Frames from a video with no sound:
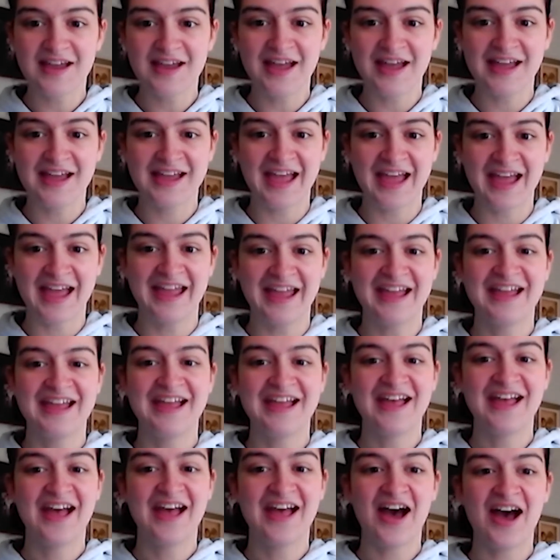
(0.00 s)
Okay.
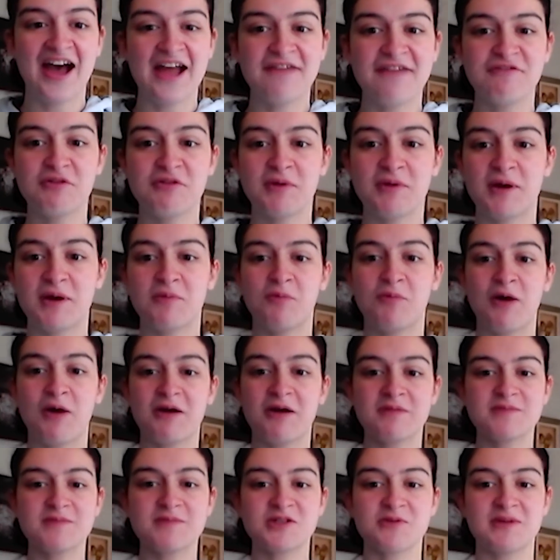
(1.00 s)
Hi, everyone.
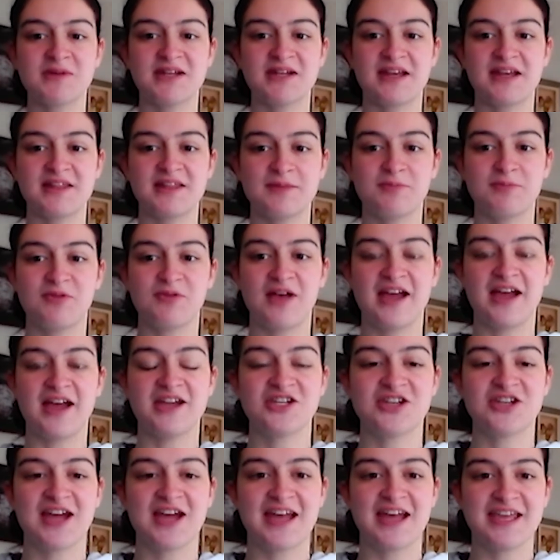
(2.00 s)
Welcome to another play
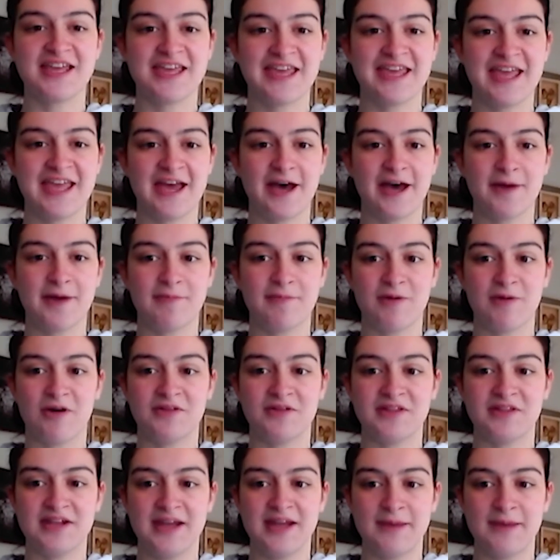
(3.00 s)
chat here
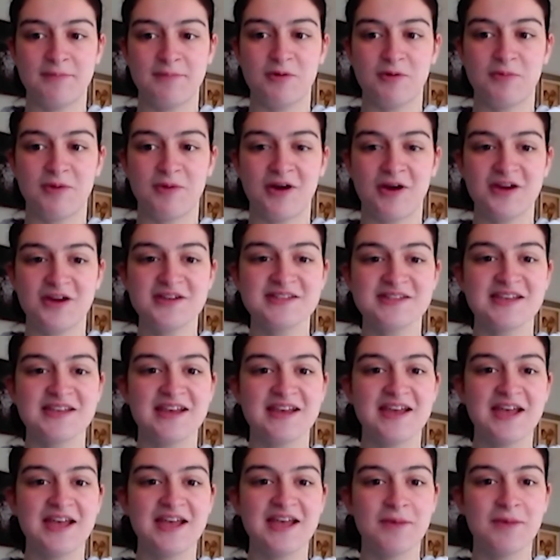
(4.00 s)
on the Netball Post.
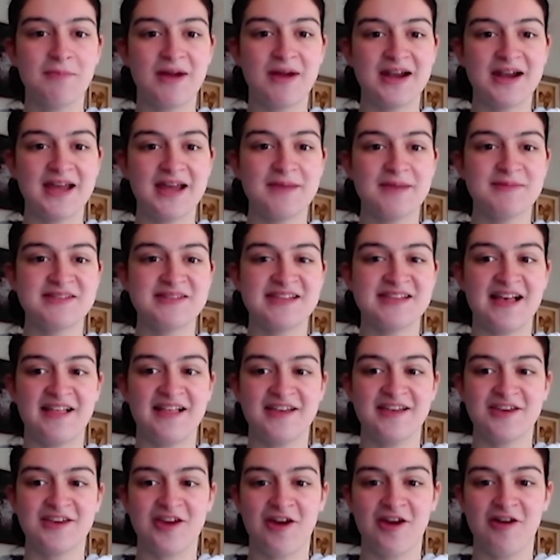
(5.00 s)
My name is
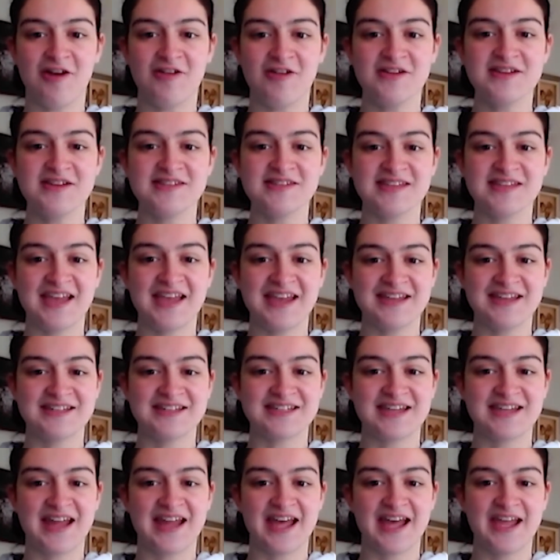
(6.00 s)
Ali Kellis, and
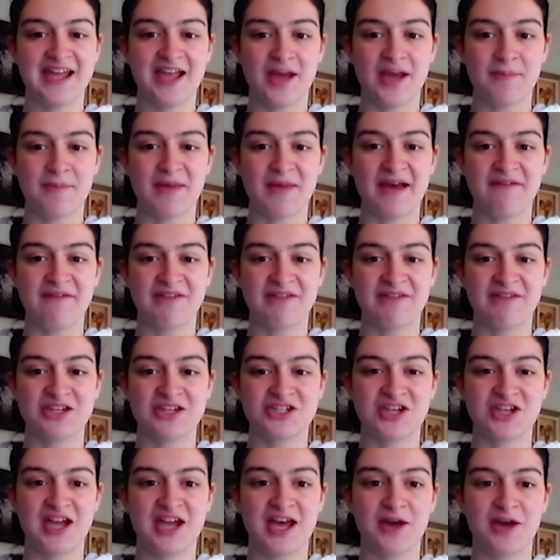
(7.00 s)
today I'm having a
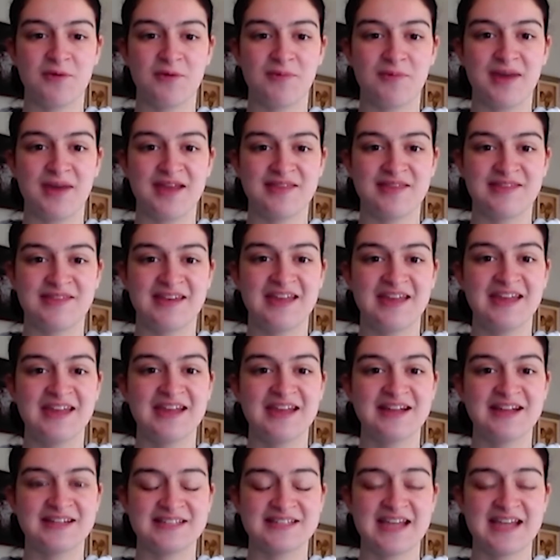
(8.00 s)
chat with
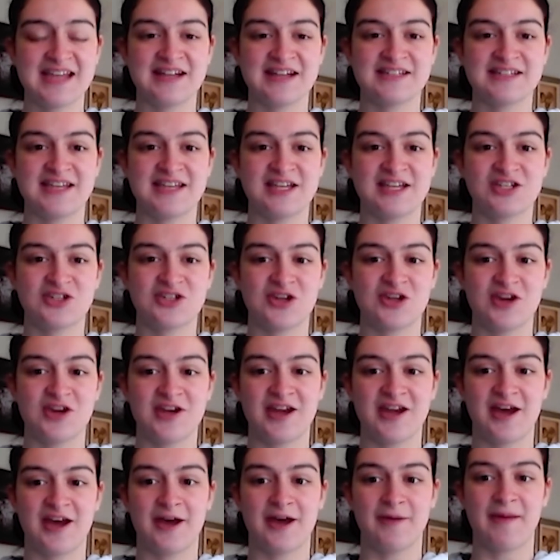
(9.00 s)
Tactix
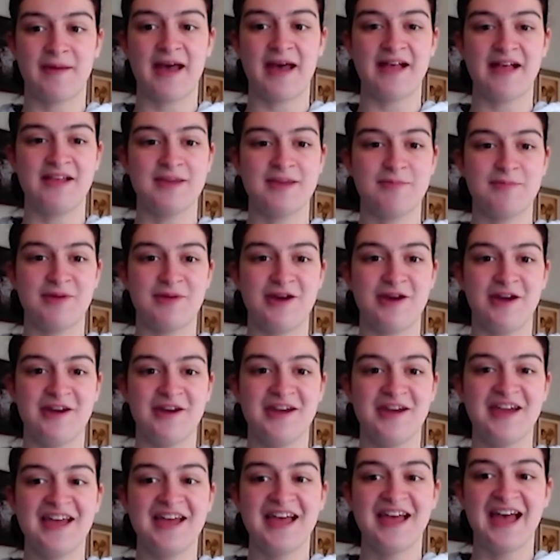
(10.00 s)
shooter Ellie Bird.
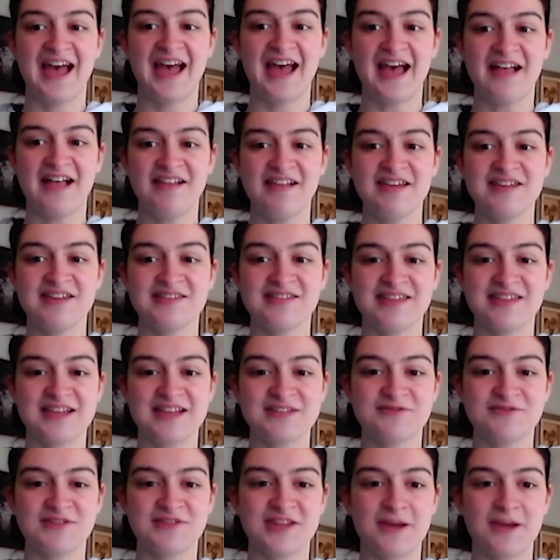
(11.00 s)
Ellie,
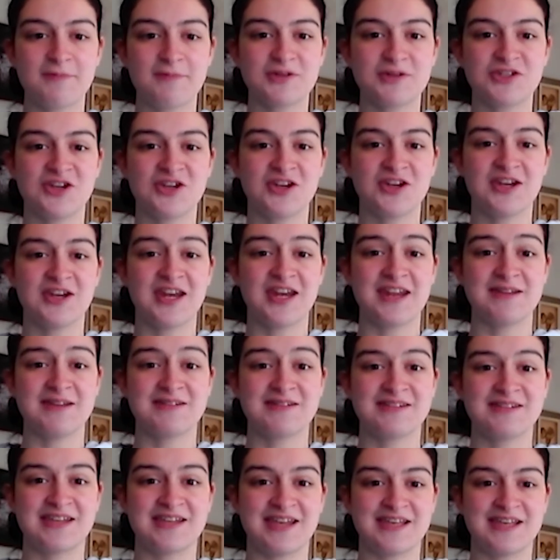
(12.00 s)
thanks for the
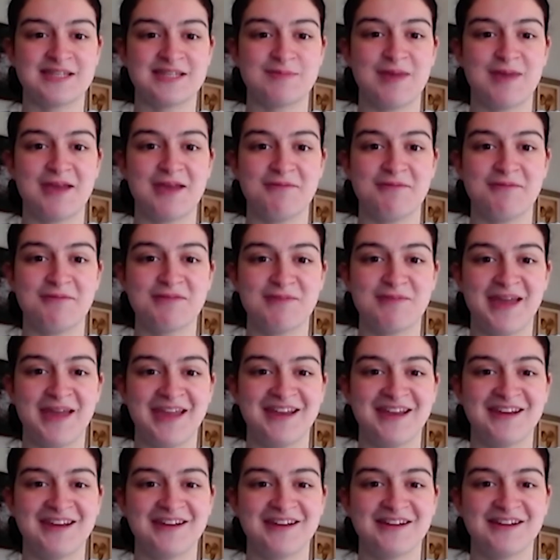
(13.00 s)
opportunity to speak with
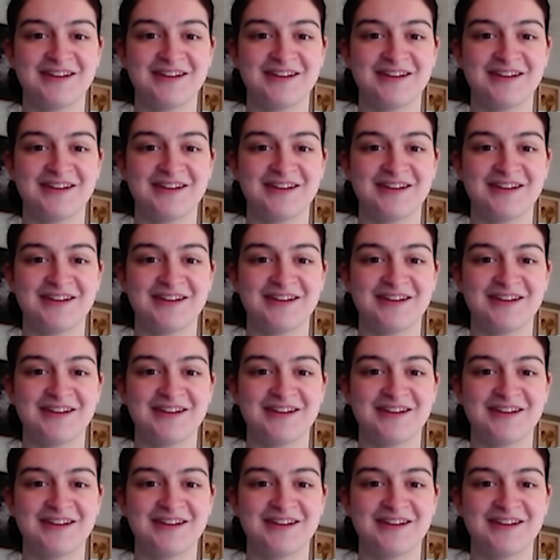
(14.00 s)
me.